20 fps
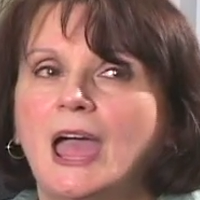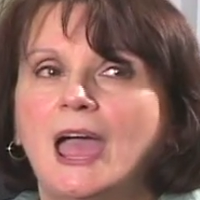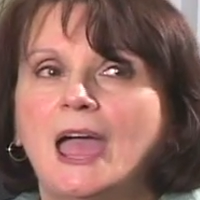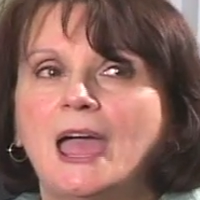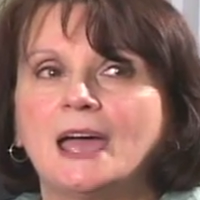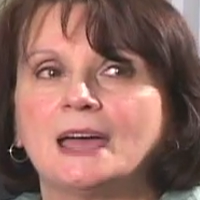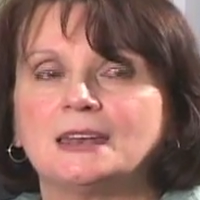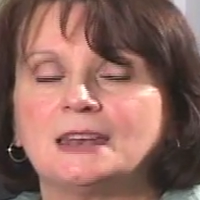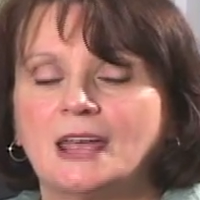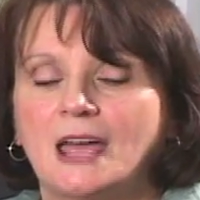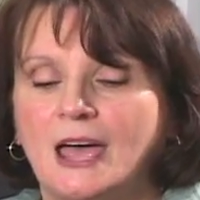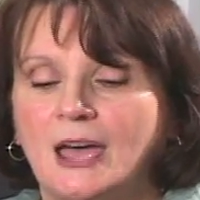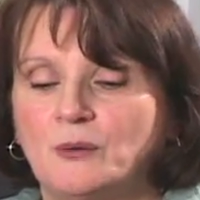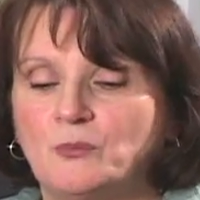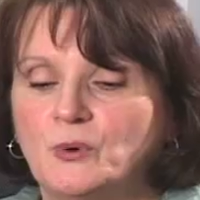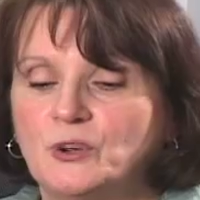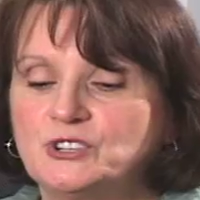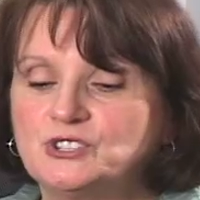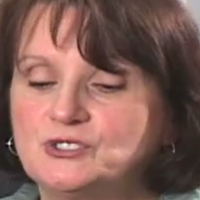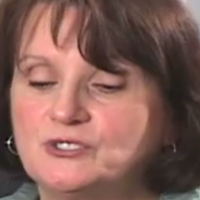And I
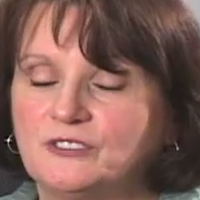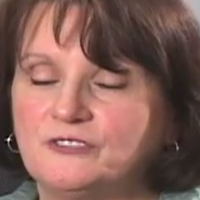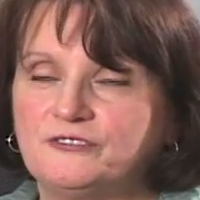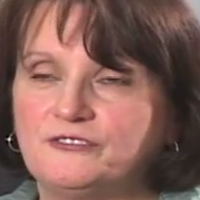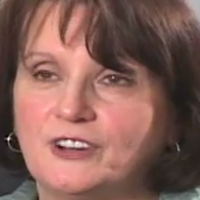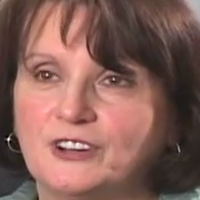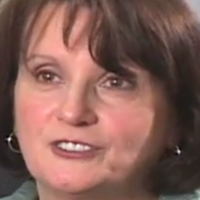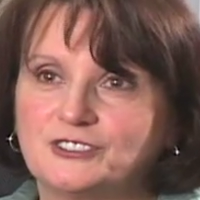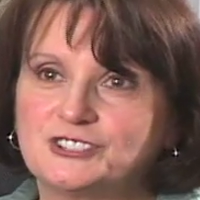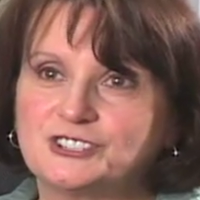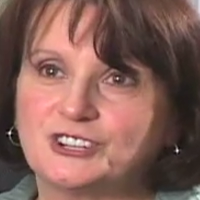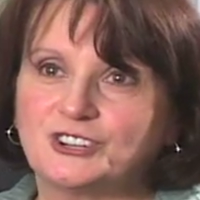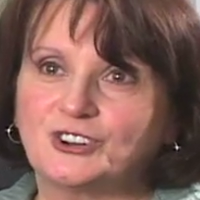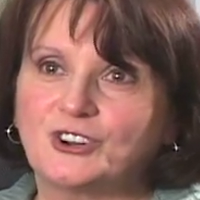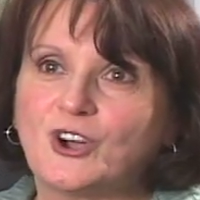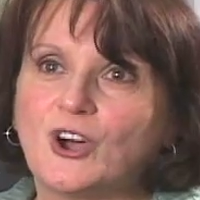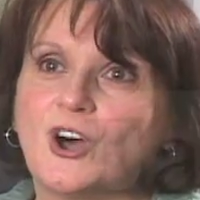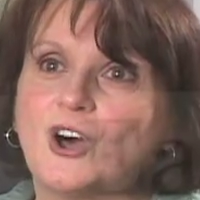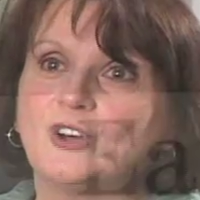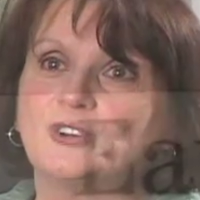went to a function
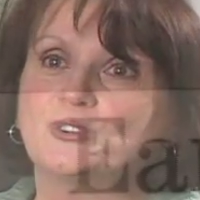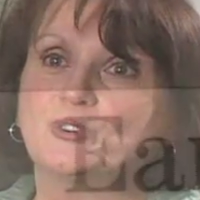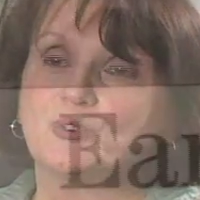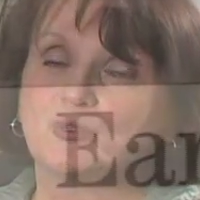called